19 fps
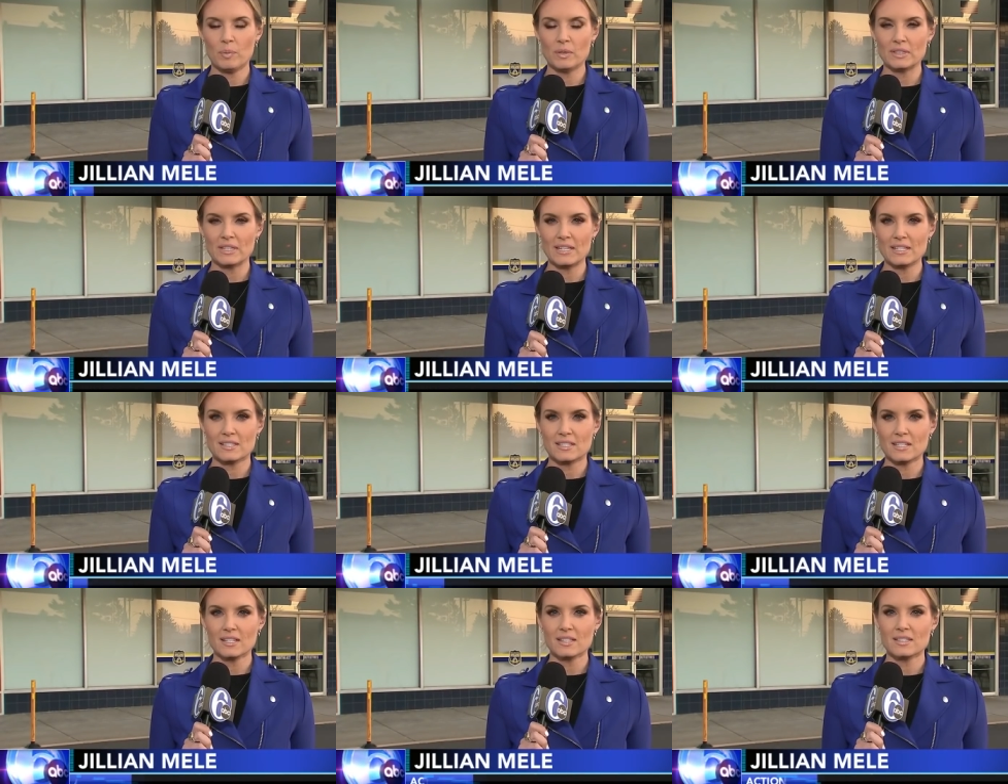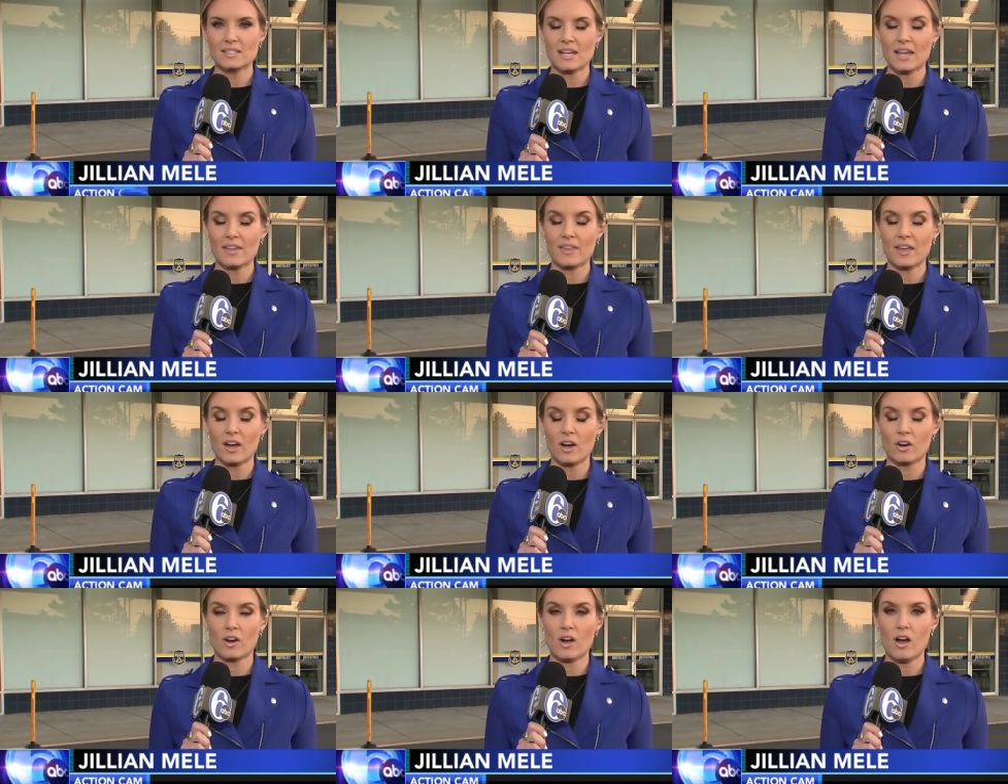police did say
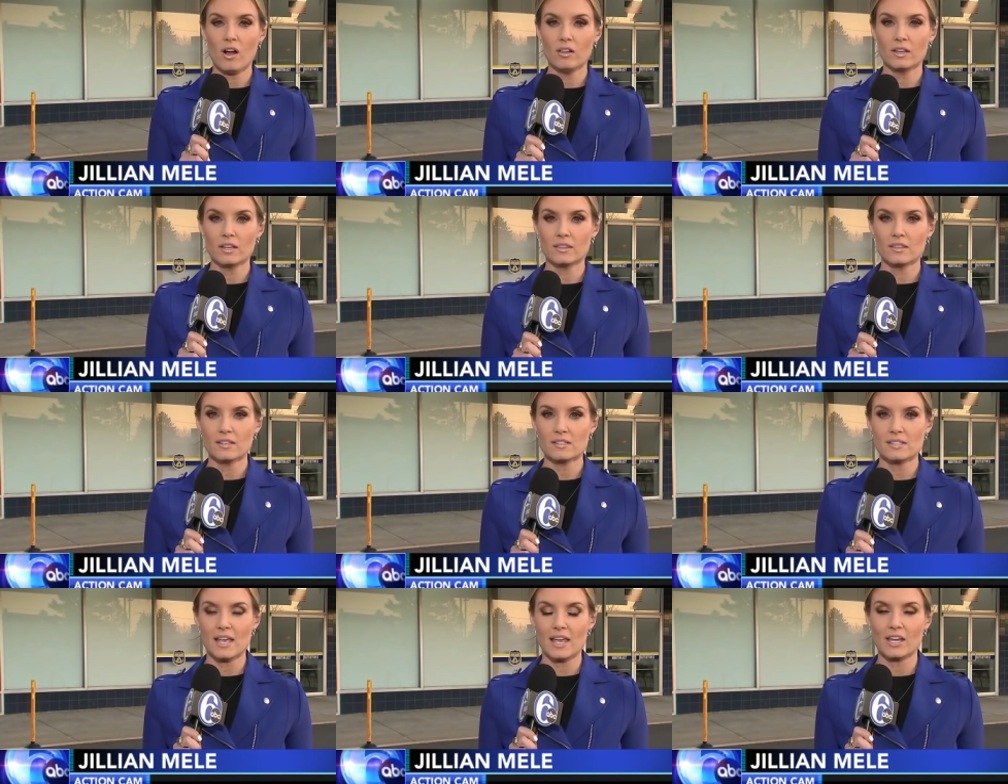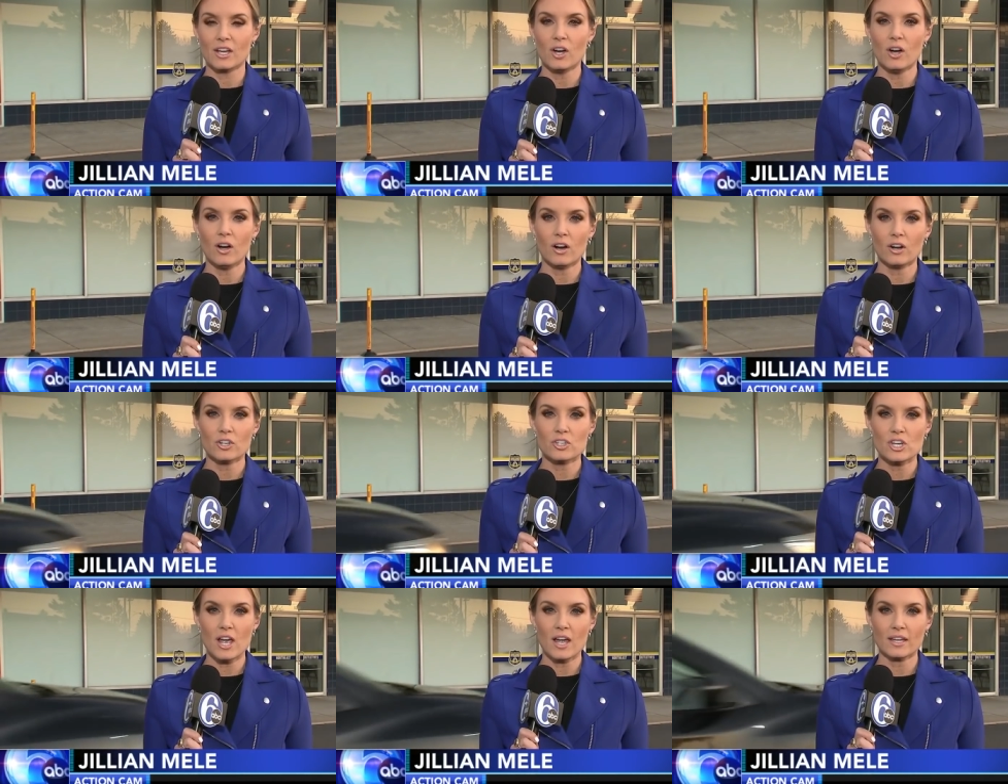they are calling this a
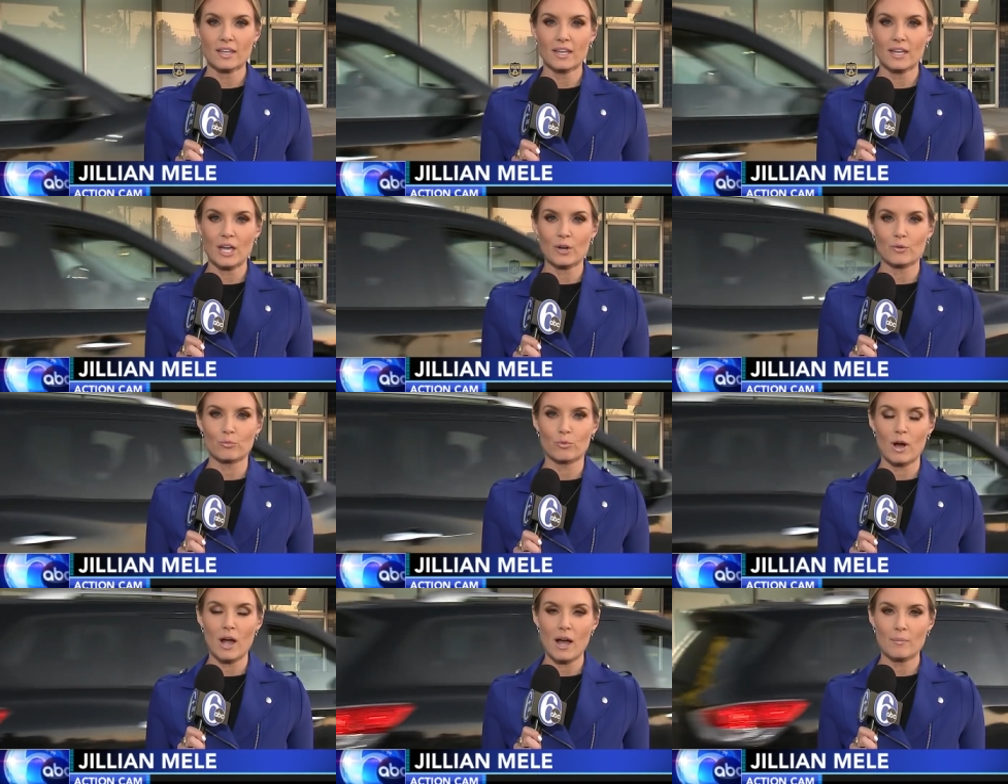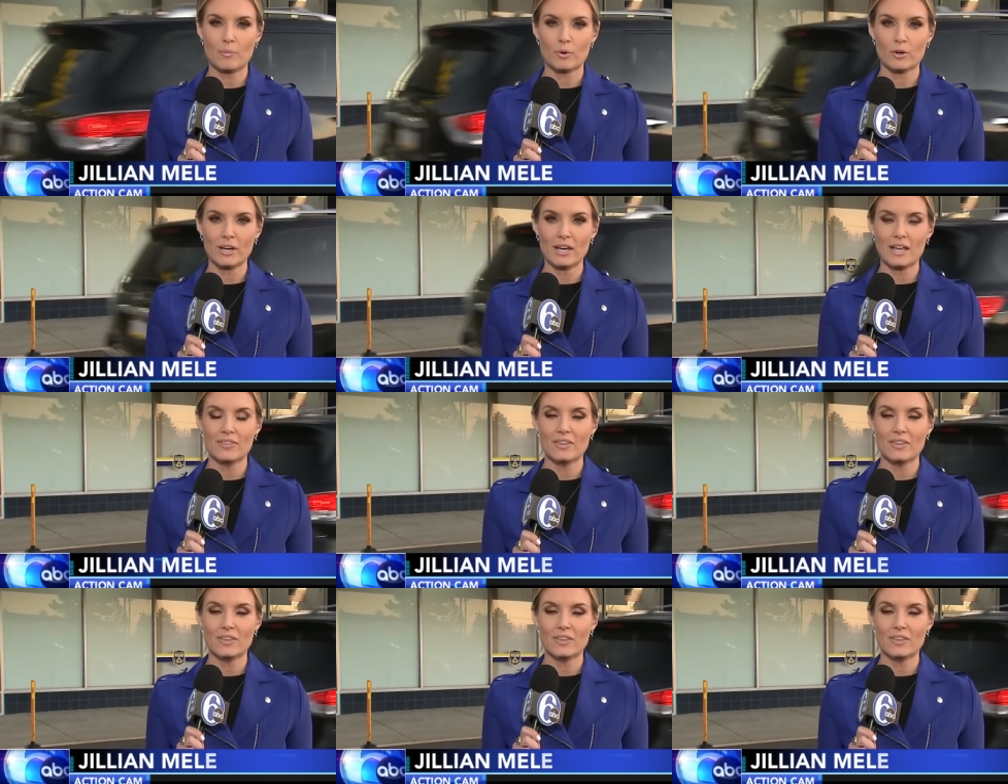carjacking and robbery.